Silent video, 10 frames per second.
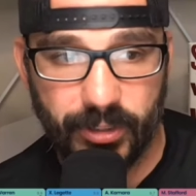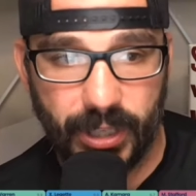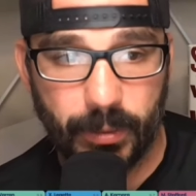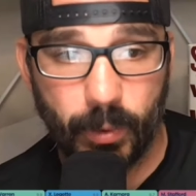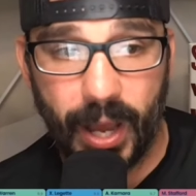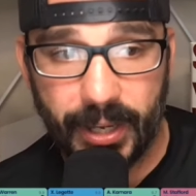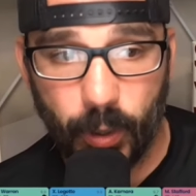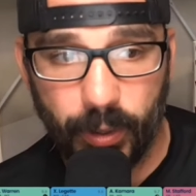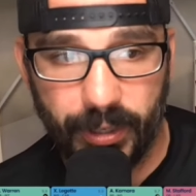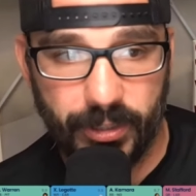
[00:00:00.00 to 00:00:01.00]
Jalen Wright
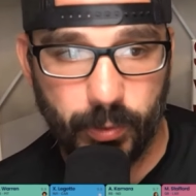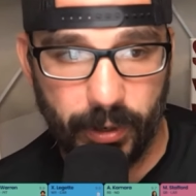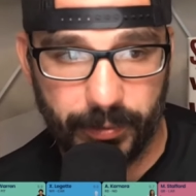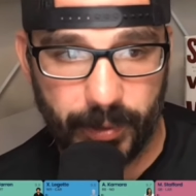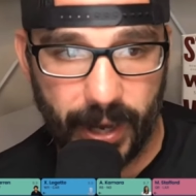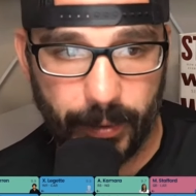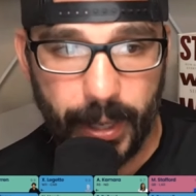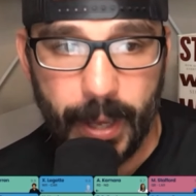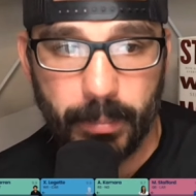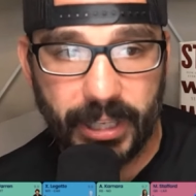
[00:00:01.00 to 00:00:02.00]
going in the 12th round.
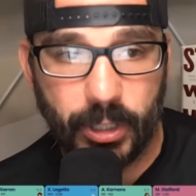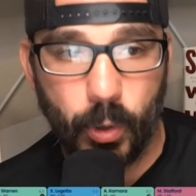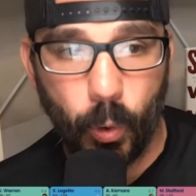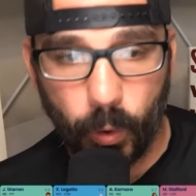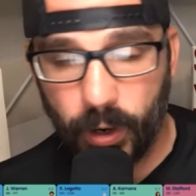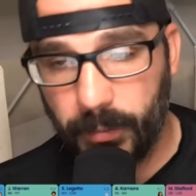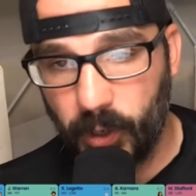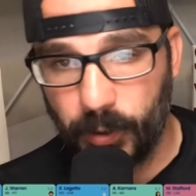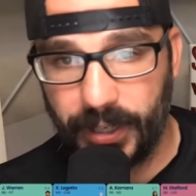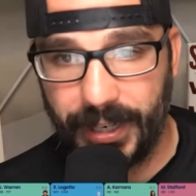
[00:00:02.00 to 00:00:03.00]
Blake Corum
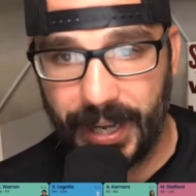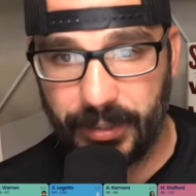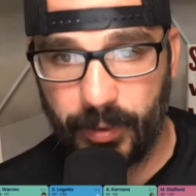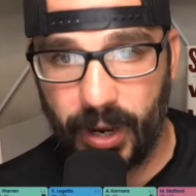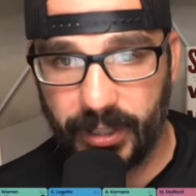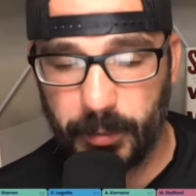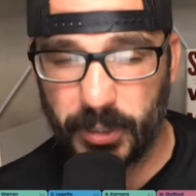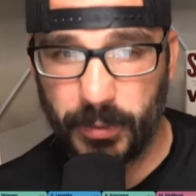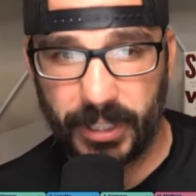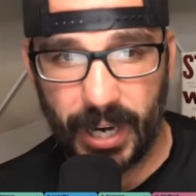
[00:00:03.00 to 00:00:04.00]
going in the 9th round,
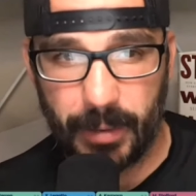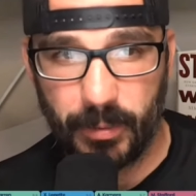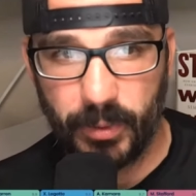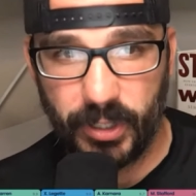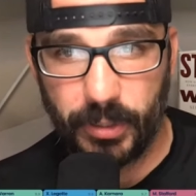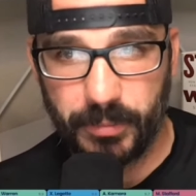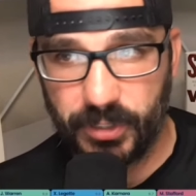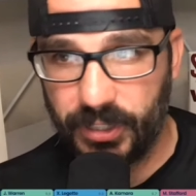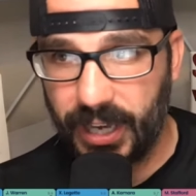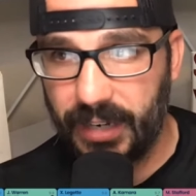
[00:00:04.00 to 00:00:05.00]
especially with the Kyren
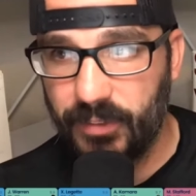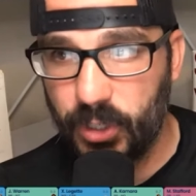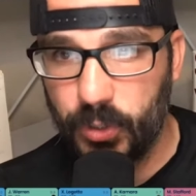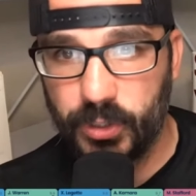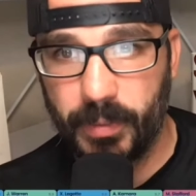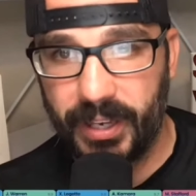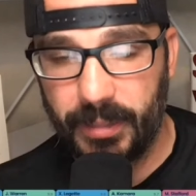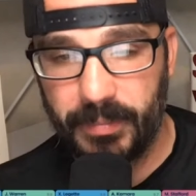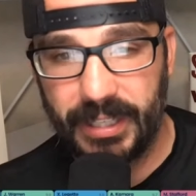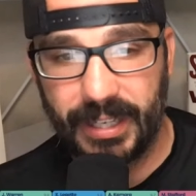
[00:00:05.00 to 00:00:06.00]
Williams kind of news about
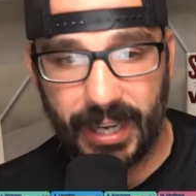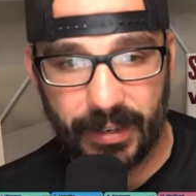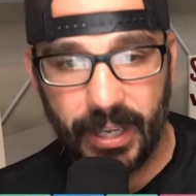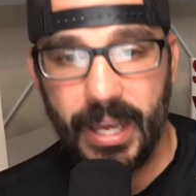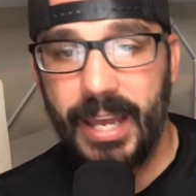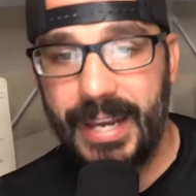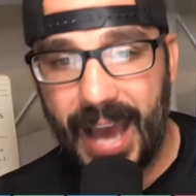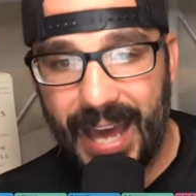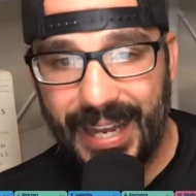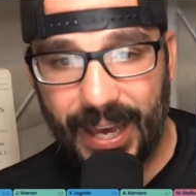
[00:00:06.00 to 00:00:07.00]
him being kind of
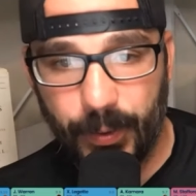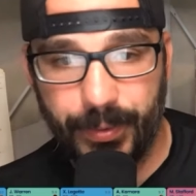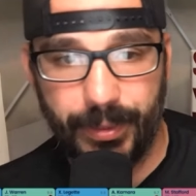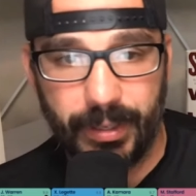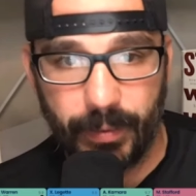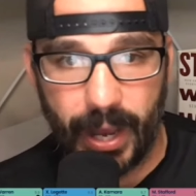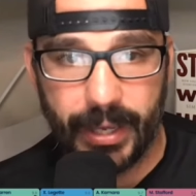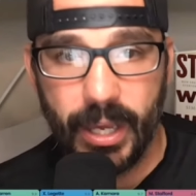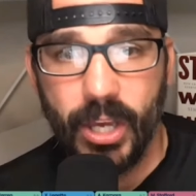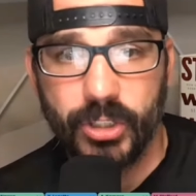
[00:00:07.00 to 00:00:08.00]
not healthy,
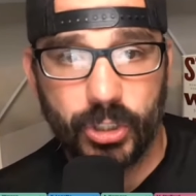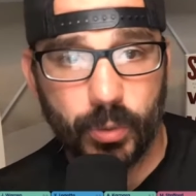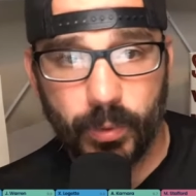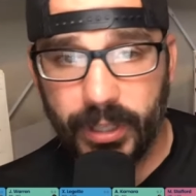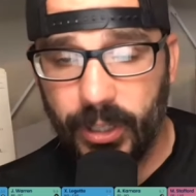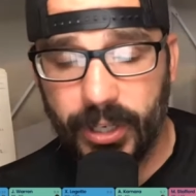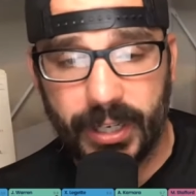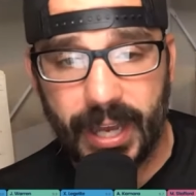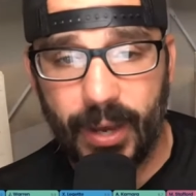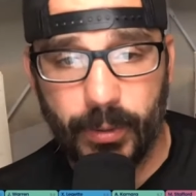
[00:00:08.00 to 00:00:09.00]
right? So you're really
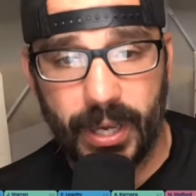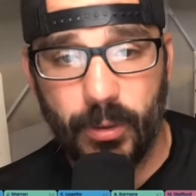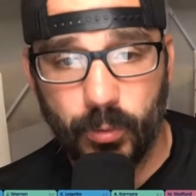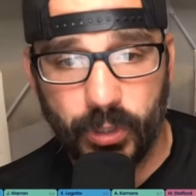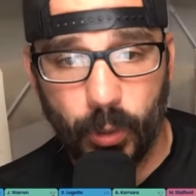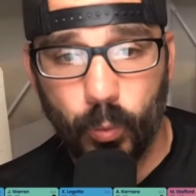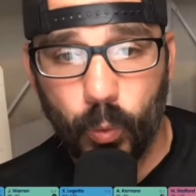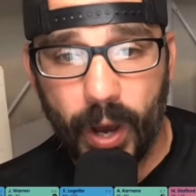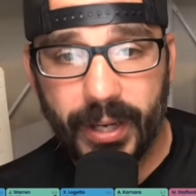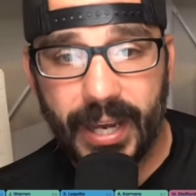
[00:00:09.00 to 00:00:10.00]
looking at, okay,
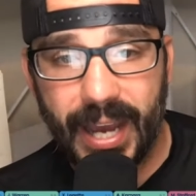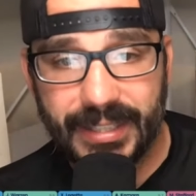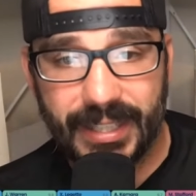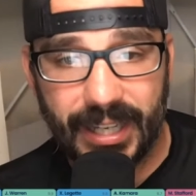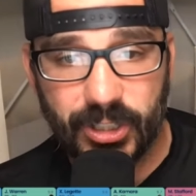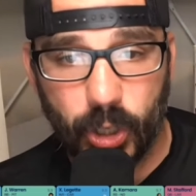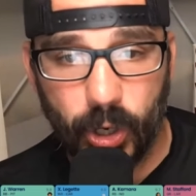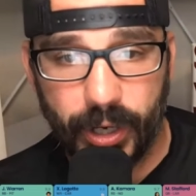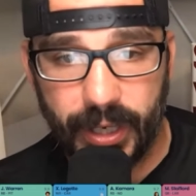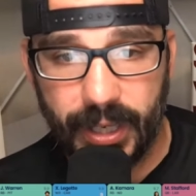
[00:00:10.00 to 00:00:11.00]
what guys can I
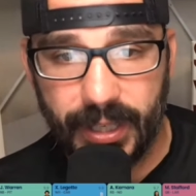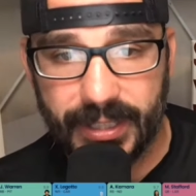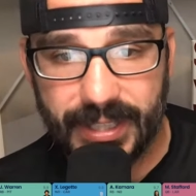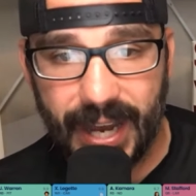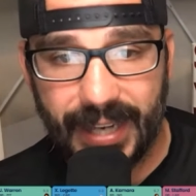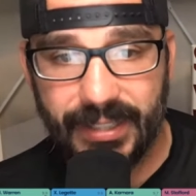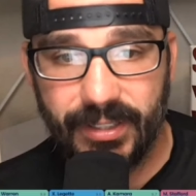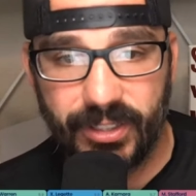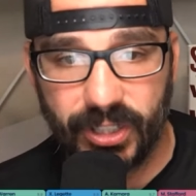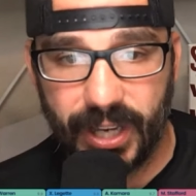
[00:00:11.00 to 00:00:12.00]
target in this 9th
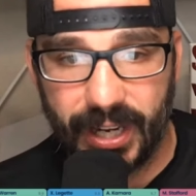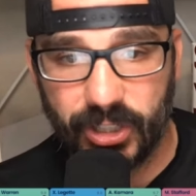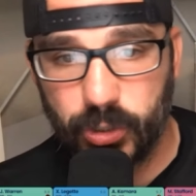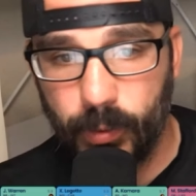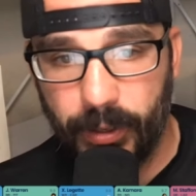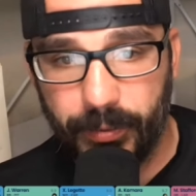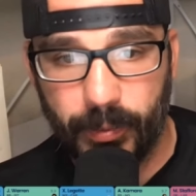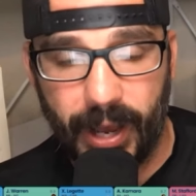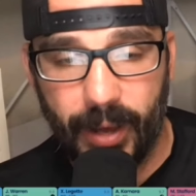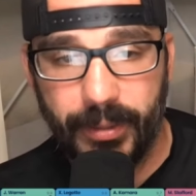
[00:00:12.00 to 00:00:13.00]
to kind of 12th
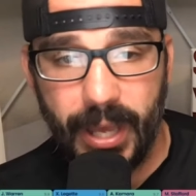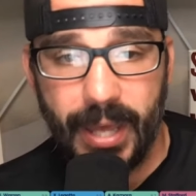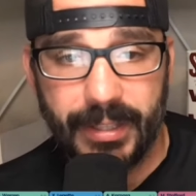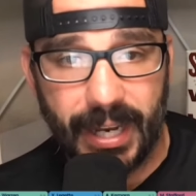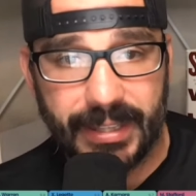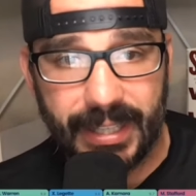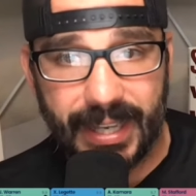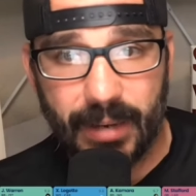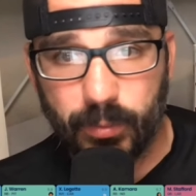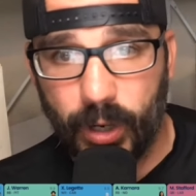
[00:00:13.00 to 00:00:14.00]
round that I think
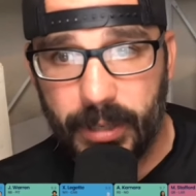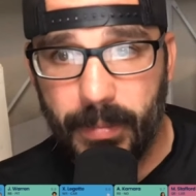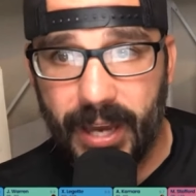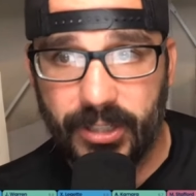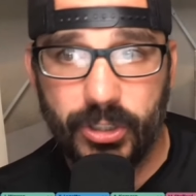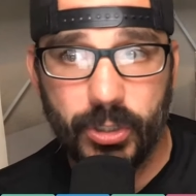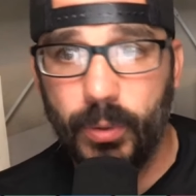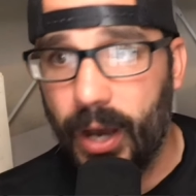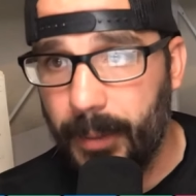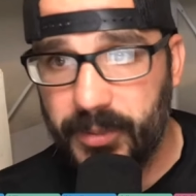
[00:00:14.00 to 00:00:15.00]
have running back 2
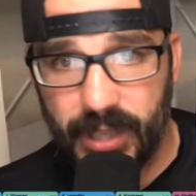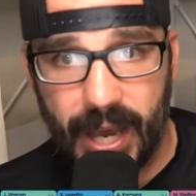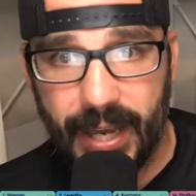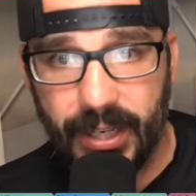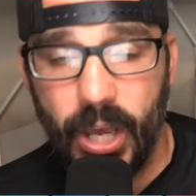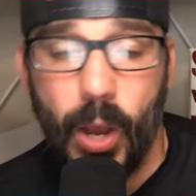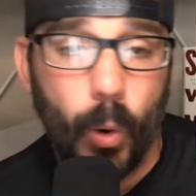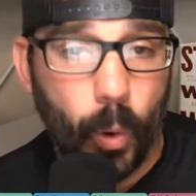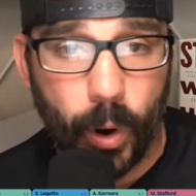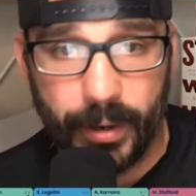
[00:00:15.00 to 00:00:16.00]
upside,
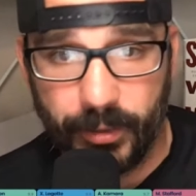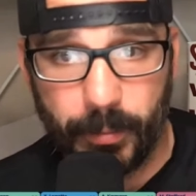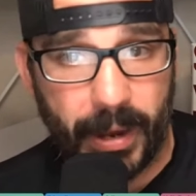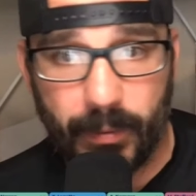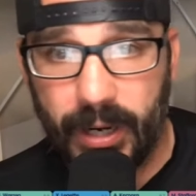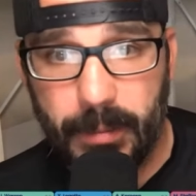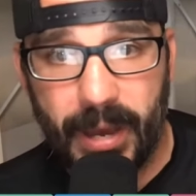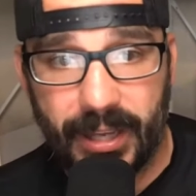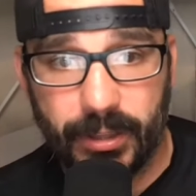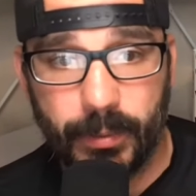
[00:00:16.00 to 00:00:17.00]
or they're my running
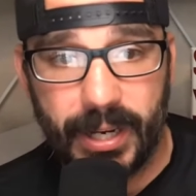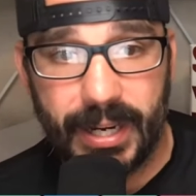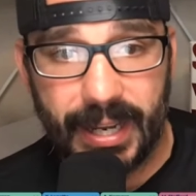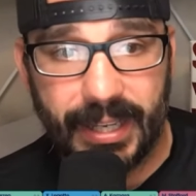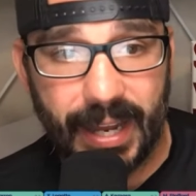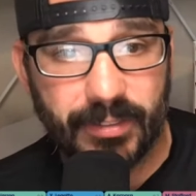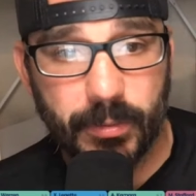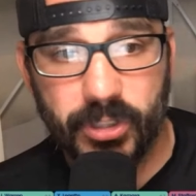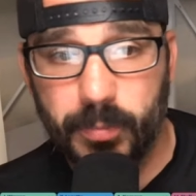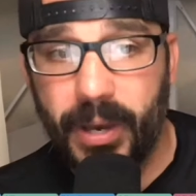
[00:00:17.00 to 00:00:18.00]
back 3 and I could have some
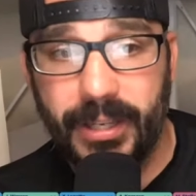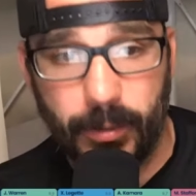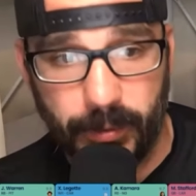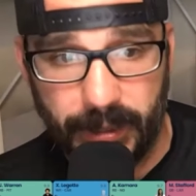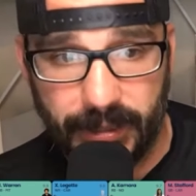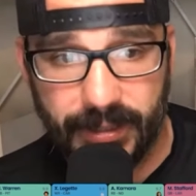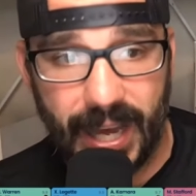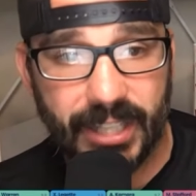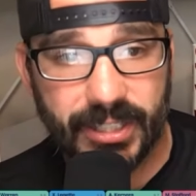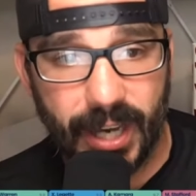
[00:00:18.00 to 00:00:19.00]
spike weeks.
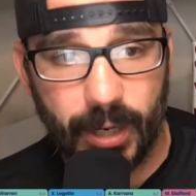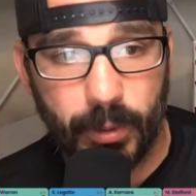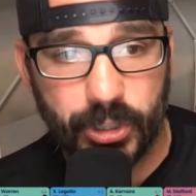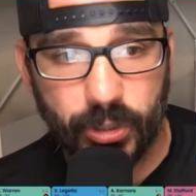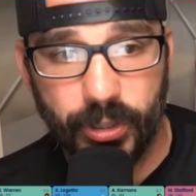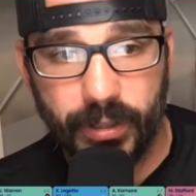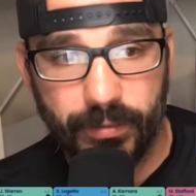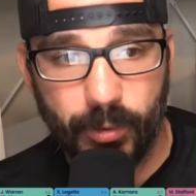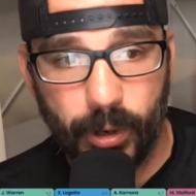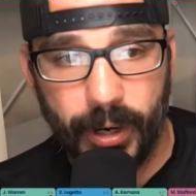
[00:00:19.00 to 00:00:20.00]
That's kind of what you're looking
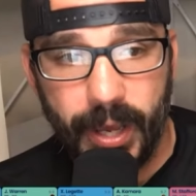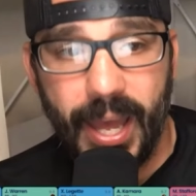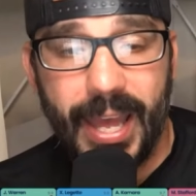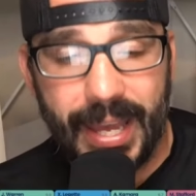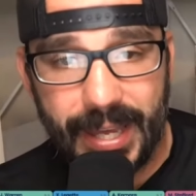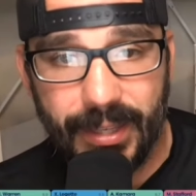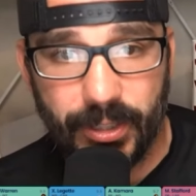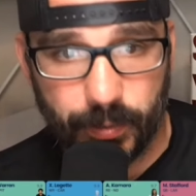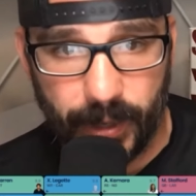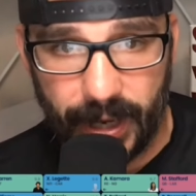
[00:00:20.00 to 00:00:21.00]
for in
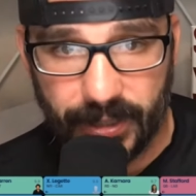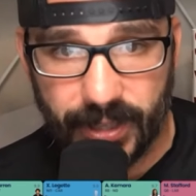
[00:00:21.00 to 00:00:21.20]
this range.